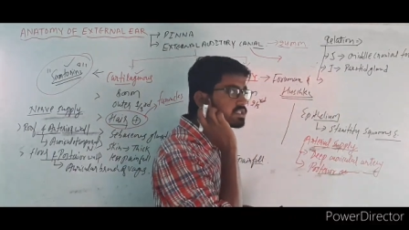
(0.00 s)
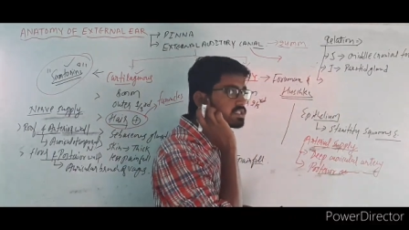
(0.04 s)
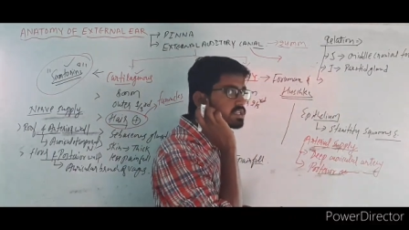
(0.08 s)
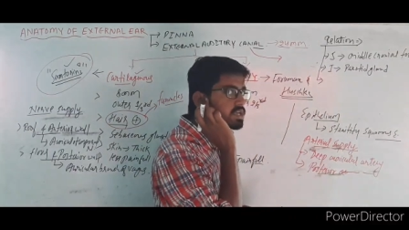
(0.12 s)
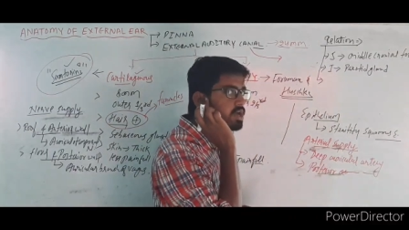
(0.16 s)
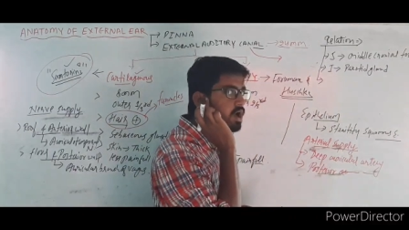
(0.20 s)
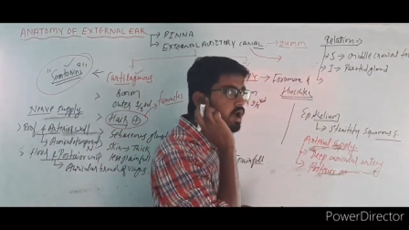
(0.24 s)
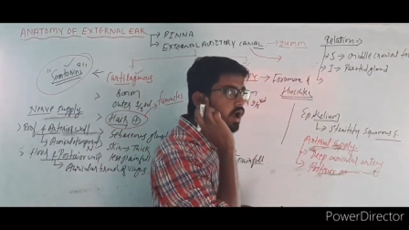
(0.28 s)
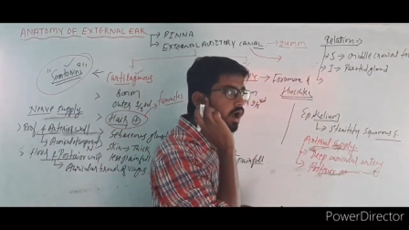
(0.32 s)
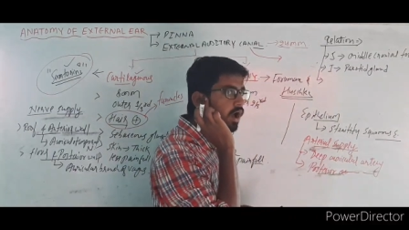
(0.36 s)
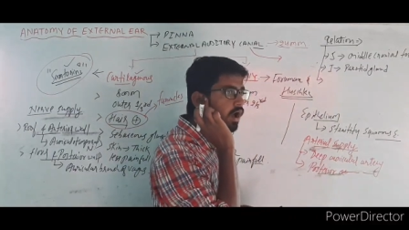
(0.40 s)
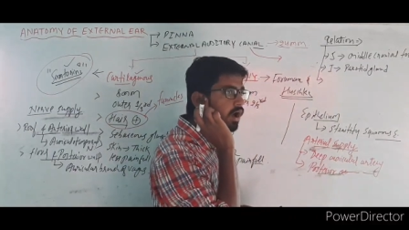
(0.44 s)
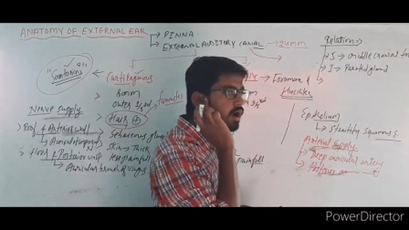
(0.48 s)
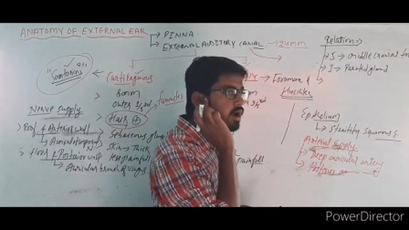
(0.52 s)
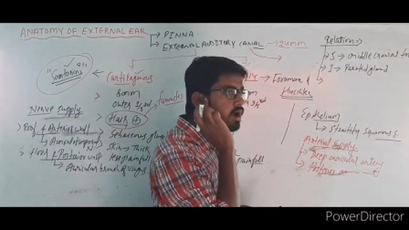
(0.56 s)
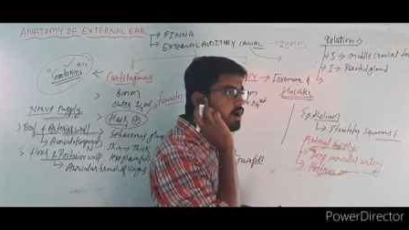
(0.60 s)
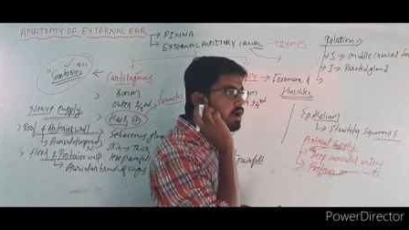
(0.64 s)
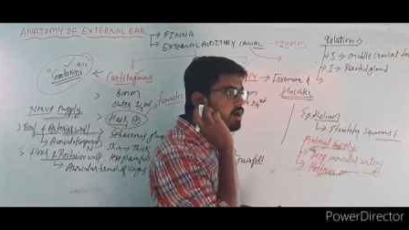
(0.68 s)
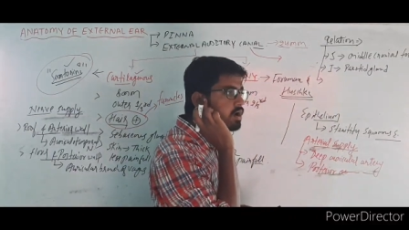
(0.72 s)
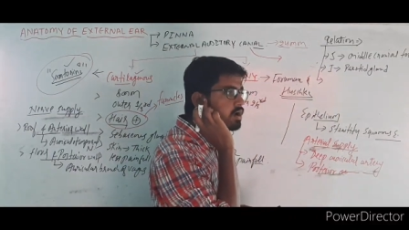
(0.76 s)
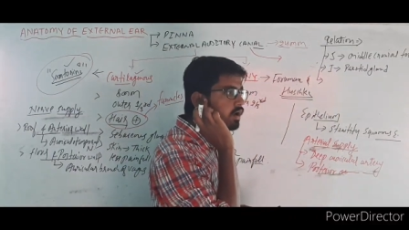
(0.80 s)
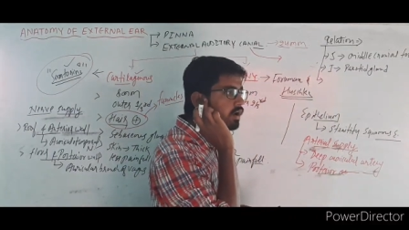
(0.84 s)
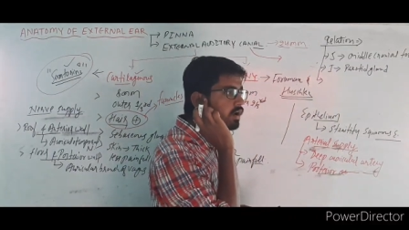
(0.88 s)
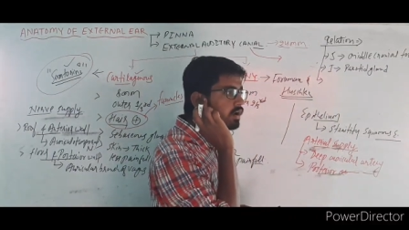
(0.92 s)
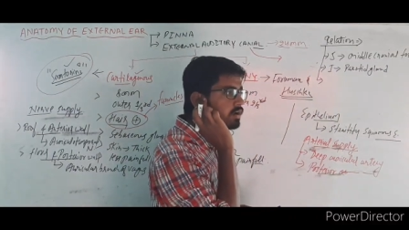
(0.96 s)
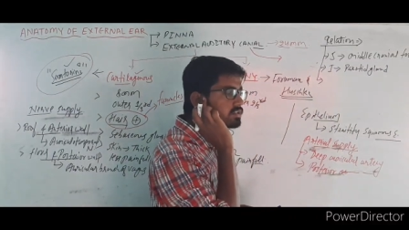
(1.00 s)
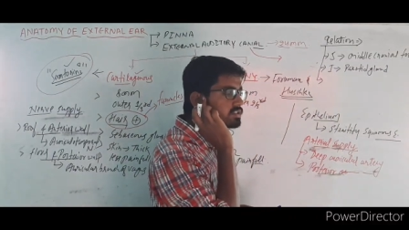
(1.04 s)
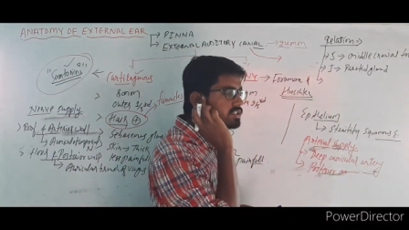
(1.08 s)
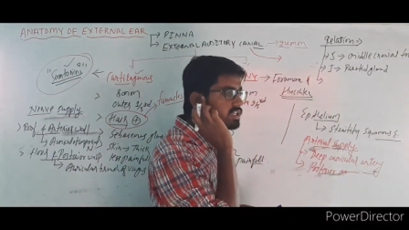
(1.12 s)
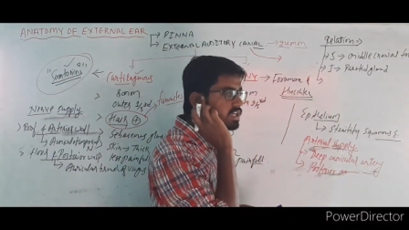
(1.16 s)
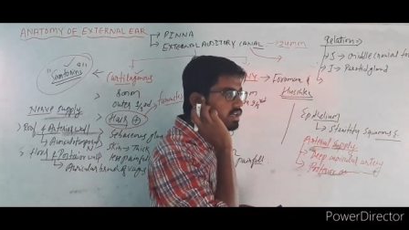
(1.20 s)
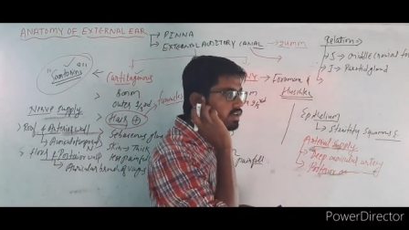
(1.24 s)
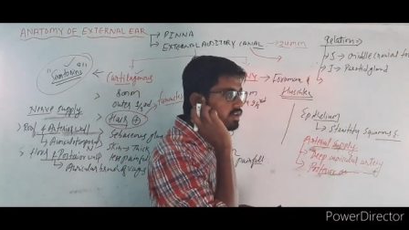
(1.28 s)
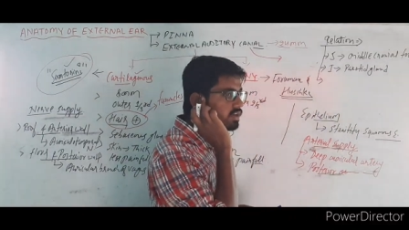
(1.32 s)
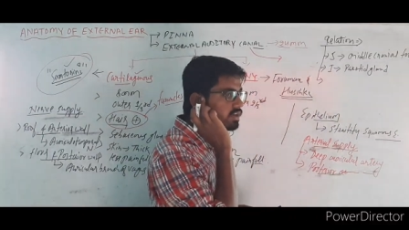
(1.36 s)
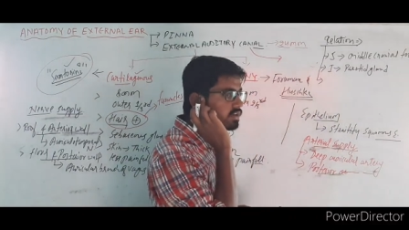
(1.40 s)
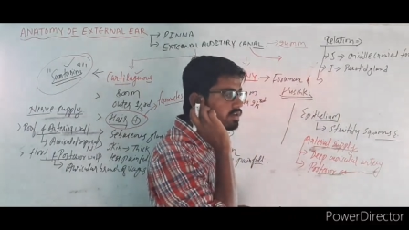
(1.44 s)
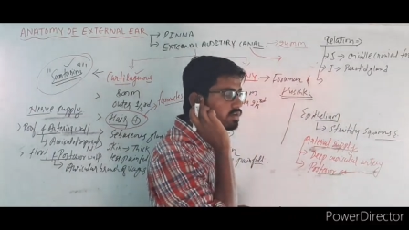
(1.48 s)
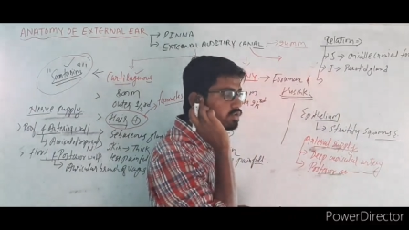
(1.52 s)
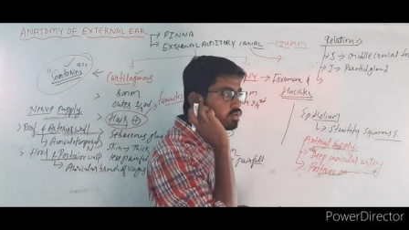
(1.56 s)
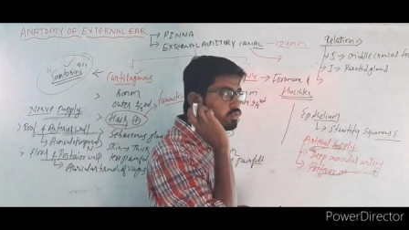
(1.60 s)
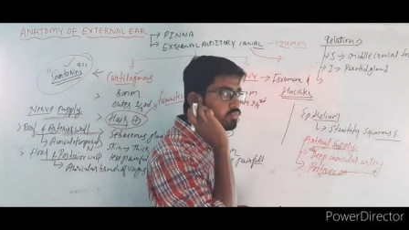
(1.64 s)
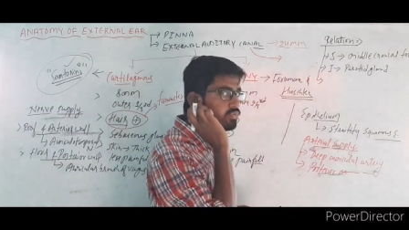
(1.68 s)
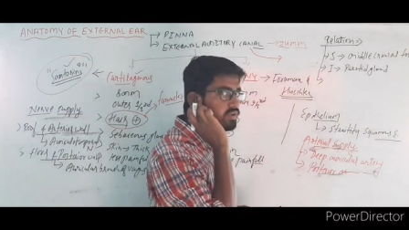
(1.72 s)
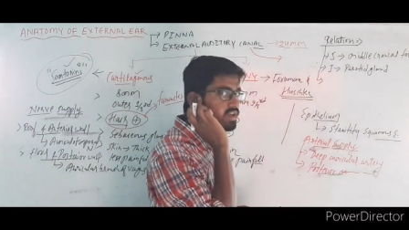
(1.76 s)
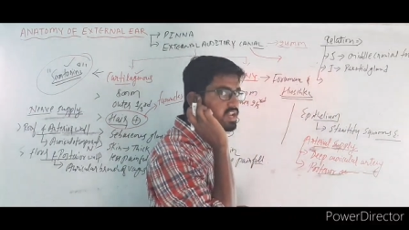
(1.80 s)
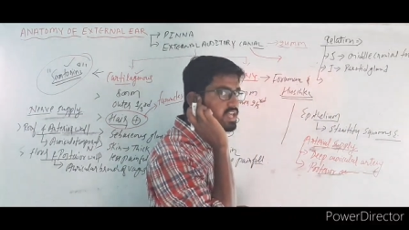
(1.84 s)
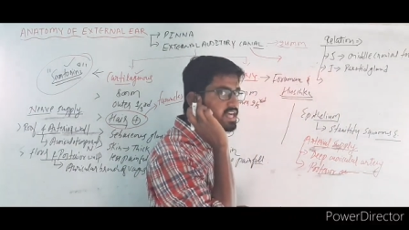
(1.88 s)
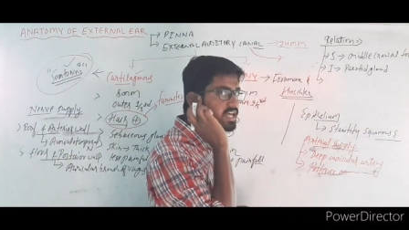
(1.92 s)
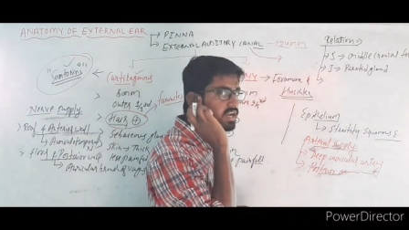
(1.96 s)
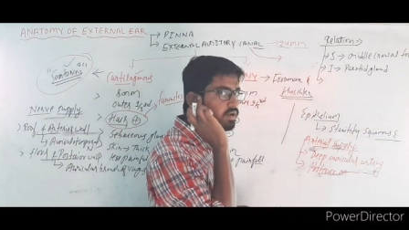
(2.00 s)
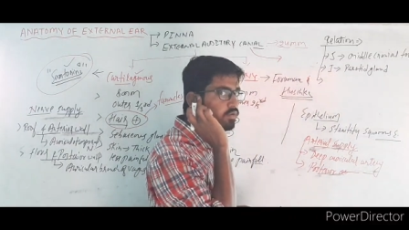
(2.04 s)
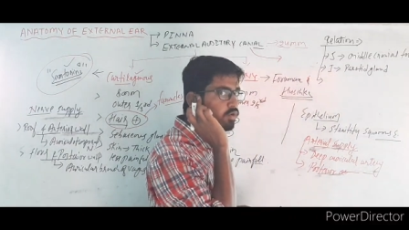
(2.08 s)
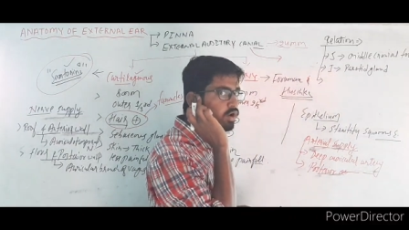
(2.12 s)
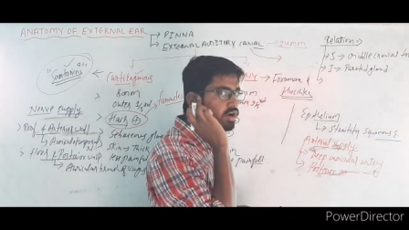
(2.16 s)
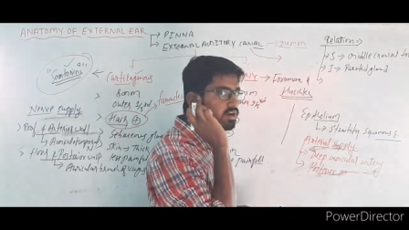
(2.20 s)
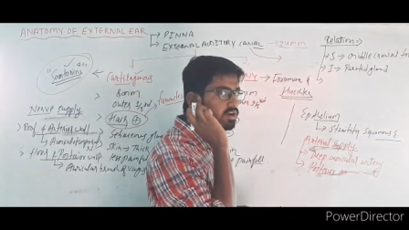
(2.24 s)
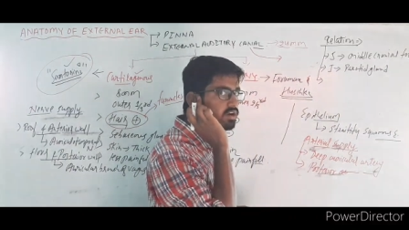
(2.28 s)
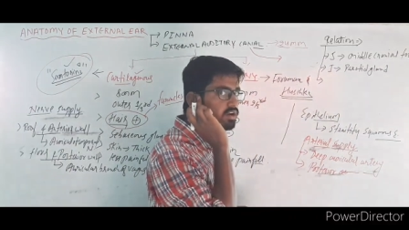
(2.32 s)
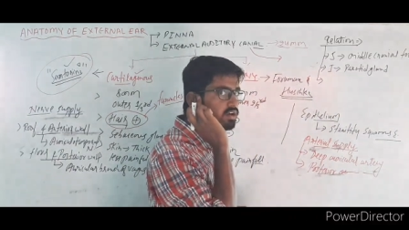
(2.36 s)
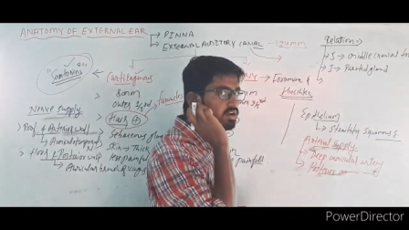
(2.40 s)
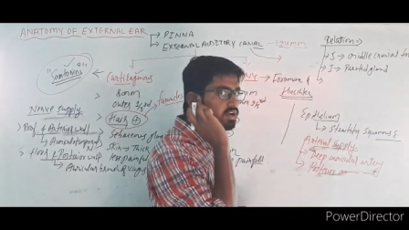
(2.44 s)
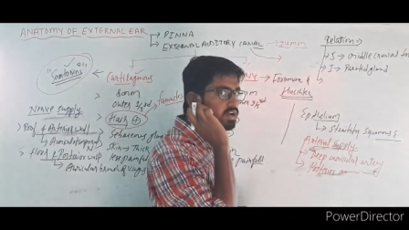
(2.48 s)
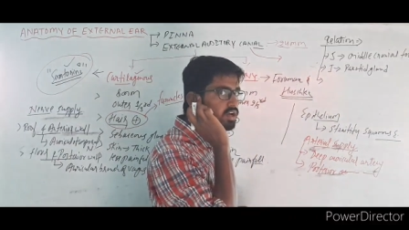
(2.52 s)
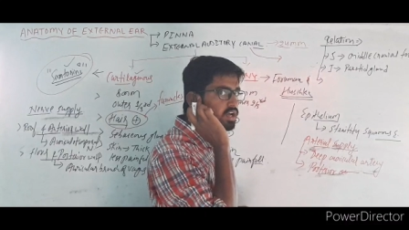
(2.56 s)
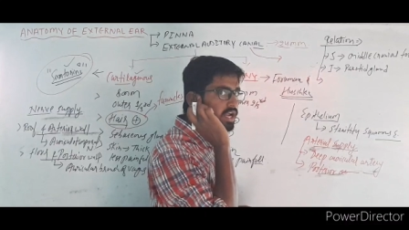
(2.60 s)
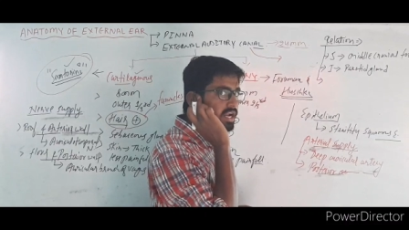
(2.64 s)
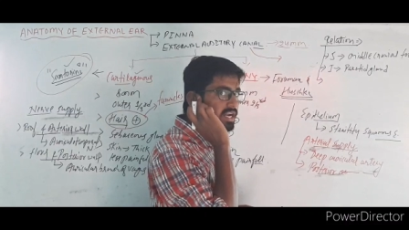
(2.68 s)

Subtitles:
it? See, you feel here what?